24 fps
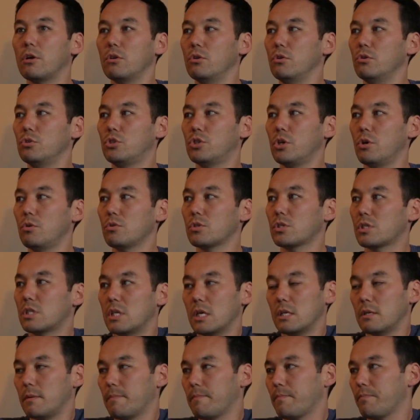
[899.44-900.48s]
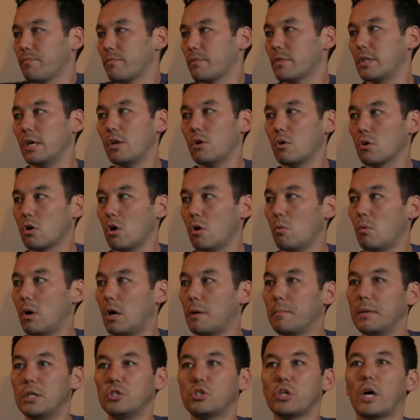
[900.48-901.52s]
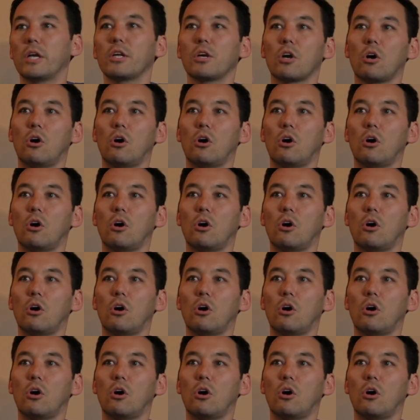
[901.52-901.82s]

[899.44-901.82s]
out new jokes that they don't go well i mean johnny